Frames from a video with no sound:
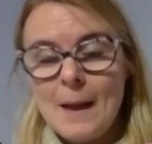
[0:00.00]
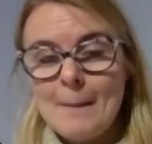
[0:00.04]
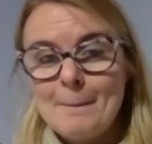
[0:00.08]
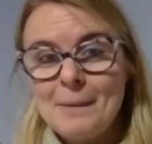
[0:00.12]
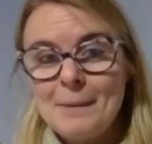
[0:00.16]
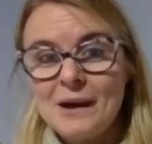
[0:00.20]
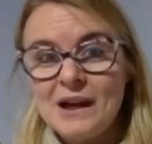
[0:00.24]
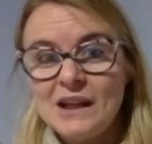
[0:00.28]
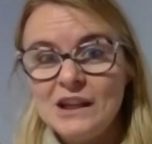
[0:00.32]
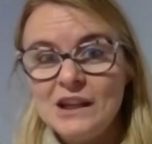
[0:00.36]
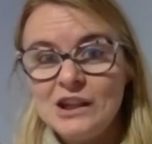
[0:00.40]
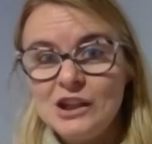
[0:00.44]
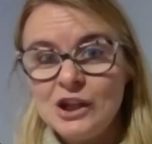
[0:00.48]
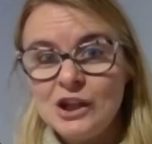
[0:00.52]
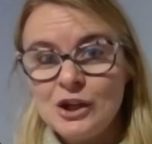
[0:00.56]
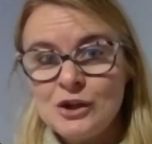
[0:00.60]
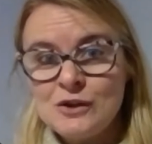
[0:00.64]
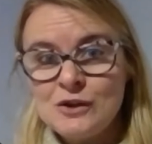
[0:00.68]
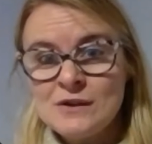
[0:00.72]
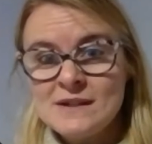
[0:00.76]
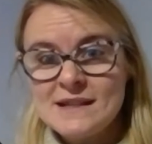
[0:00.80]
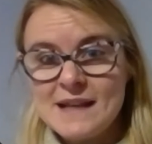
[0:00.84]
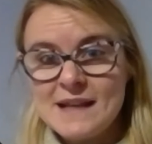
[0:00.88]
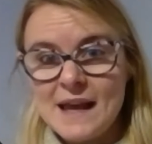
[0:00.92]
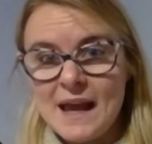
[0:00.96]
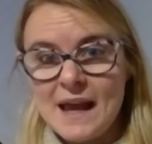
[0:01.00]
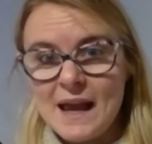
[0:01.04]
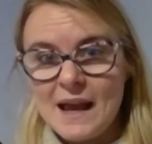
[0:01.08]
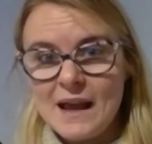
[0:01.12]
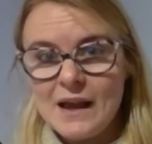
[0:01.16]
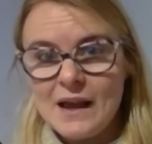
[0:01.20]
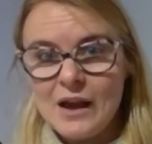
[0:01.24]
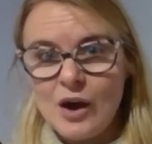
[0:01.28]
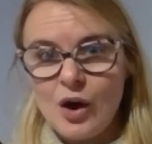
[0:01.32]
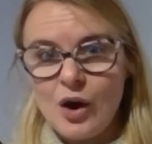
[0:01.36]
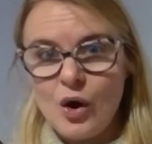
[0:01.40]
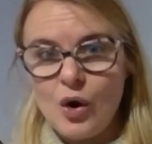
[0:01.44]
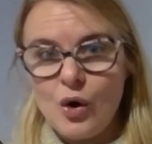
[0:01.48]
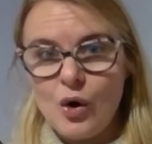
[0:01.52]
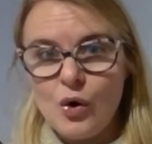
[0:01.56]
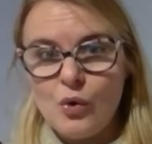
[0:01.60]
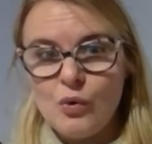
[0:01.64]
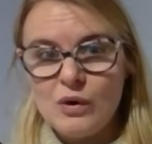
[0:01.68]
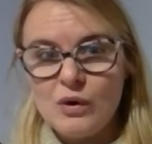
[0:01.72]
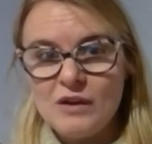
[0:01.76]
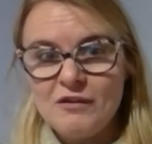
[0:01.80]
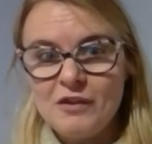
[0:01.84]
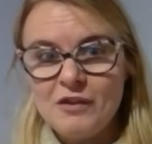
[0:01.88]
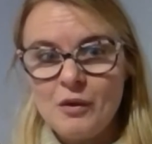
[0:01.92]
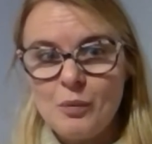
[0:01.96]
but using
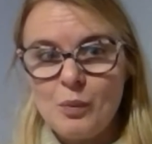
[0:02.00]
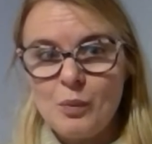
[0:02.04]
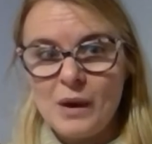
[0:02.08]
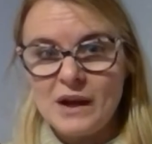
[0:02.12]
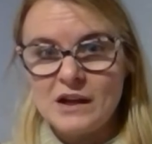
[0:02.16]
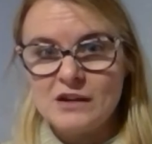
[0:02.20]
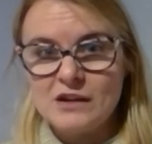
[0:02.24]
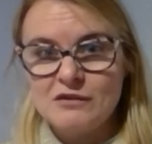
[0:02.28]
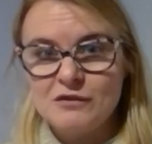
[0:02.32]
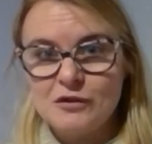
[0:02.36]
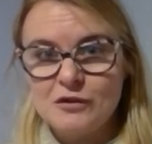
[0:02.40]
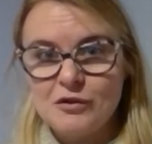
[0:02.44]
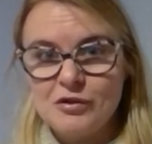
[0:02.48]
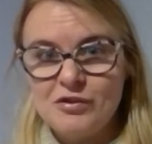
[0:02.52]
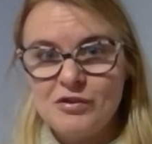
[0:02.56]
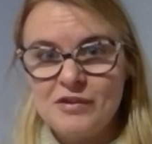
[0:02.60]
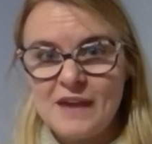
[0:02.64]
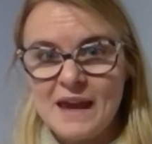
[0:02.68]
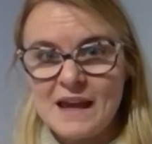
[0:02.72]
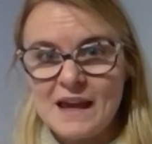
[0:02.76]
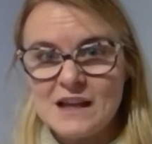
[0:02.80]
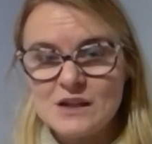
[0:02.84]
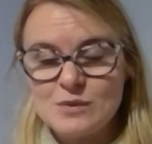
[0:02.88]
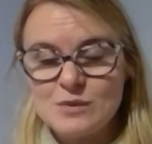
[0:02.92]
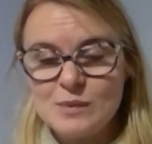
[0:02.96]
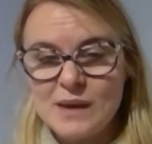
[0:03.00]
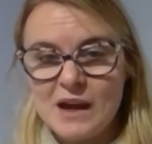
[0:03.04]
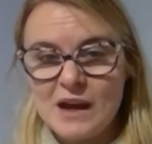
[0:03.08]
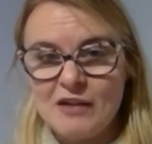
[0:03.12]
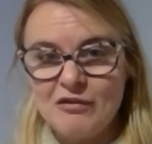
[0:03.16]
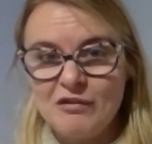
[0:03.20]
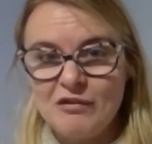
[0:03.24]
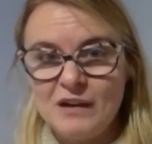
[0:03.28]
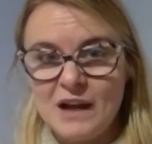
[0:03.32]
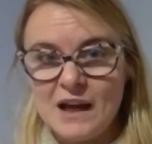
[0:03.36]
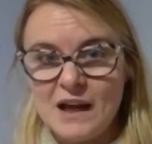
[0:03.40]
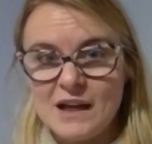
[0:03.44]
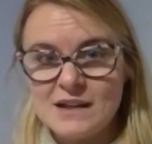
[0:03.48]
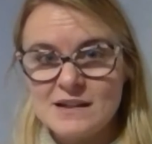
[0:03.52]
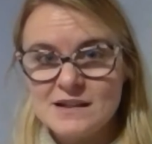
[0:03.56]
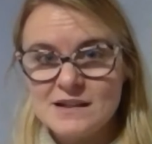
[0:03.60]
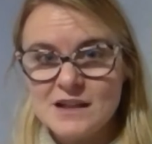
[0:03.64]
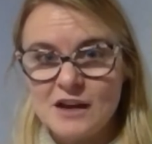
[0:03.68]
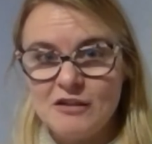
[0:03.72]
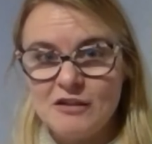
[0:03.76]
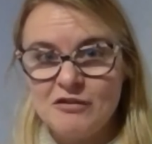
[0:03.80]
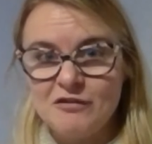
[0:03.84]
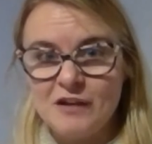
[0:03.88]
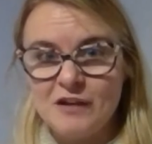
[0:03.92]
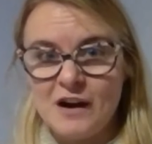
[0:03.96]
all of the wonderful things we have learnt
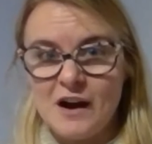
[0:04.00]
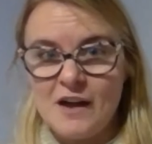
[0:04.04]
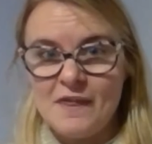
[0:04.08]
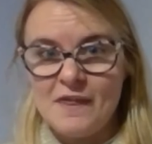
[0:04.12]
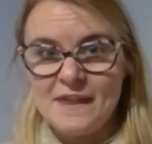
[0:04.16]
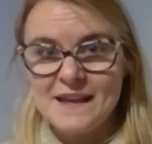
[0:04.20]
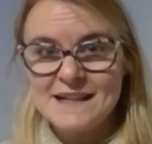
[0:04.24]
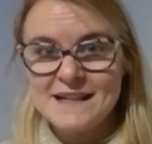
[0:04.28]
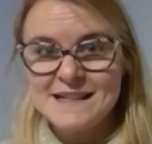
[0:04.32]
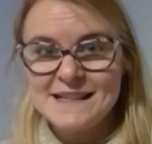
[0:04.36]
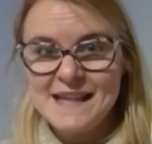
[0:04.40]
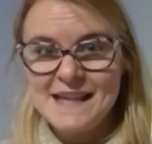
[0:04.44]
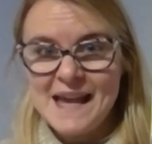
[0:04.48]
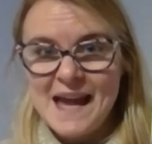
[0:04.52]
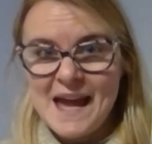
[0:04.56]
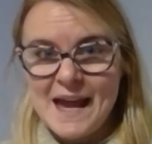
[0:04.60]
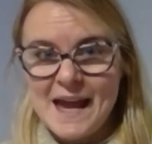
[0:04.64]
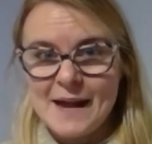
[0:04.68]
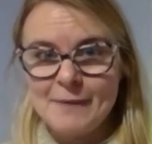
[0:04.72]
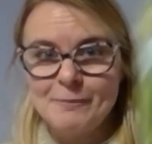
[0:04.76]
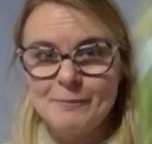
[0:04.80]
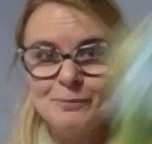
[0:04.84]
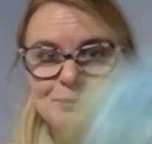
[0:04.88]
so far this year.